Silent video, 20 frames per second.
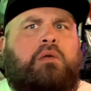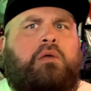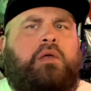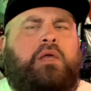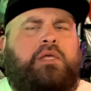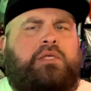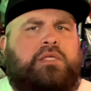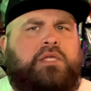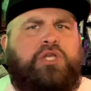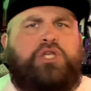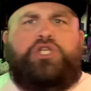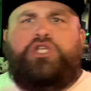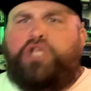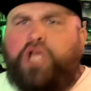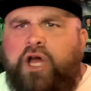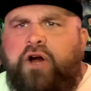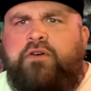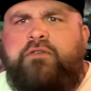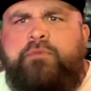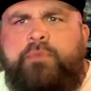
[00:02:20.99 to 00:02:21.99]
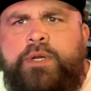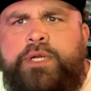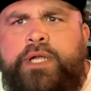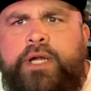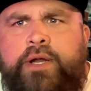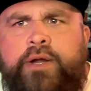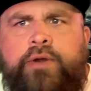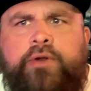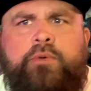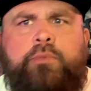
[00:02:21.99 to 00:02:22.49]
Is this shelf
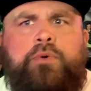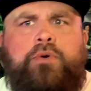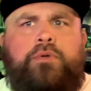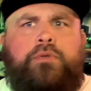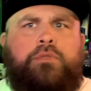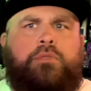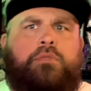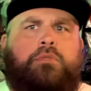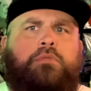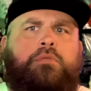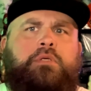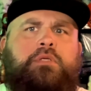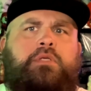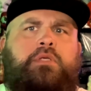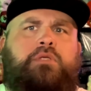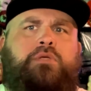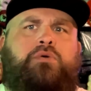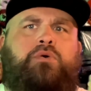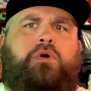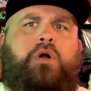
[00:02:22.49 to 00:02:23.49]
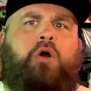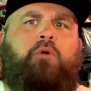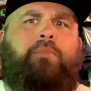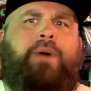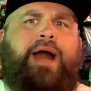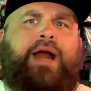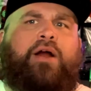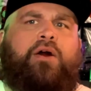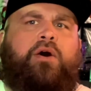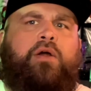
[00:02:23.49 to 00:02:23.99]
materials? Is this going to go
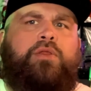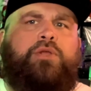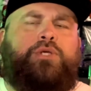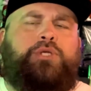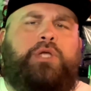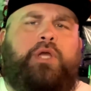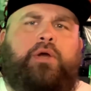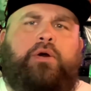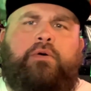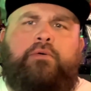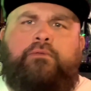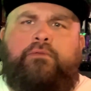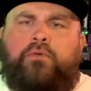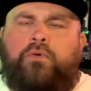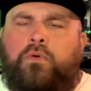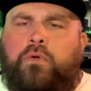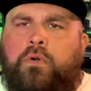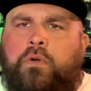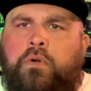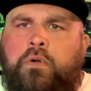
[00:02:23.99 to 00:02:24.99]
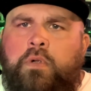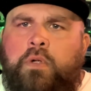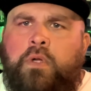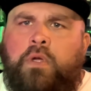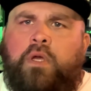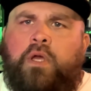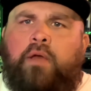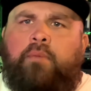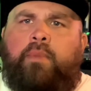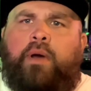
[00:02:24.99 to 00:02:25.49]
back on the shelf or
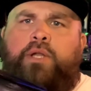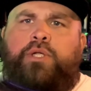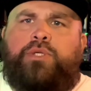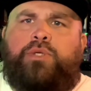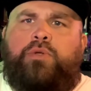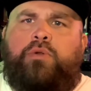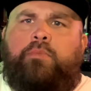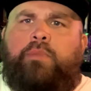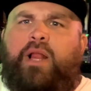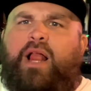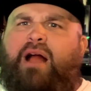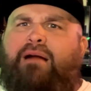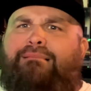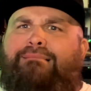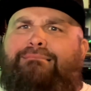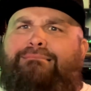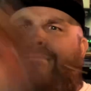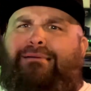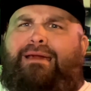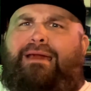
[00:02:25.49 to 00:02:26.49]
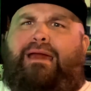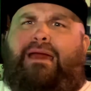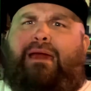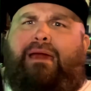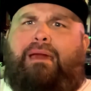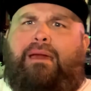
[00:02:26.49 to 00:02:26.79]
am I just going to be like, eh.